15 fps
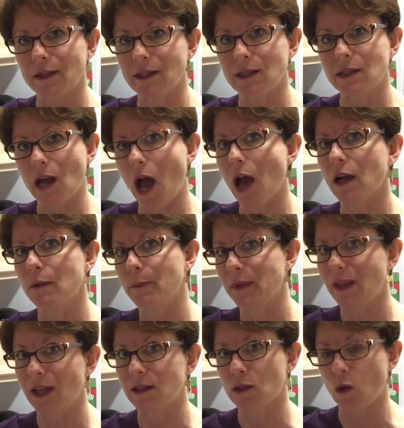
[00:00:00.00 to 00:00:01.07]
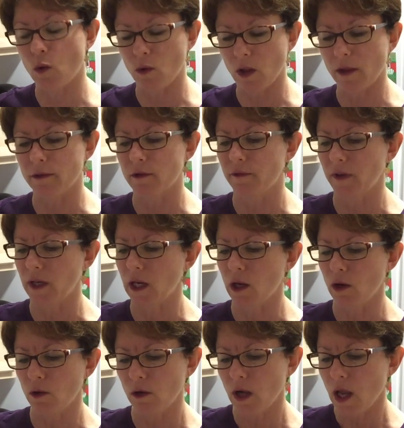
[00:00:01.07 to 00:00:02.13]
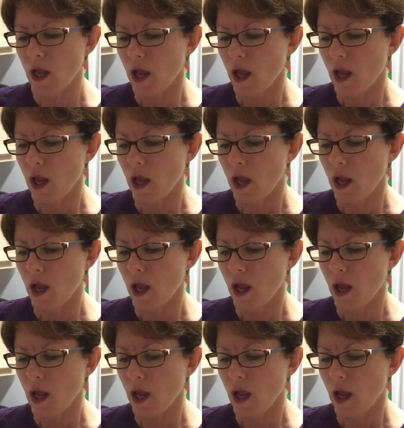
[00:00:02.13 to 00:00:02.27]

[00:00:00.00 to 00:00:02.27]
stock, but that's a whole other video.